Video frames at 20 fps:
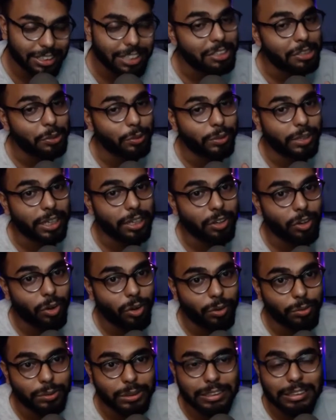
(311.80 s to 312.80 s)
You can
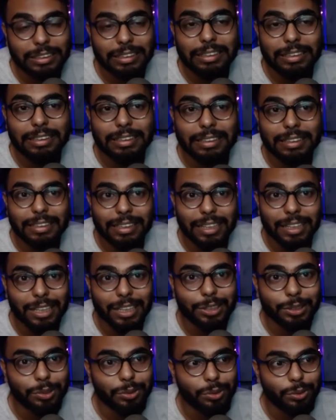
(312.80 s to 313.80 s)
obviously
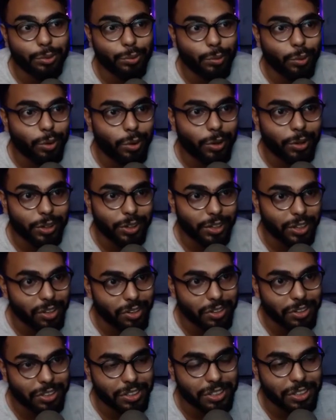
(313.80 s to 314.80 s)
get your work
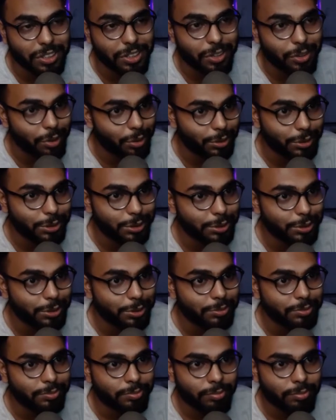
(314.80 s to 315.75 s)
done here also,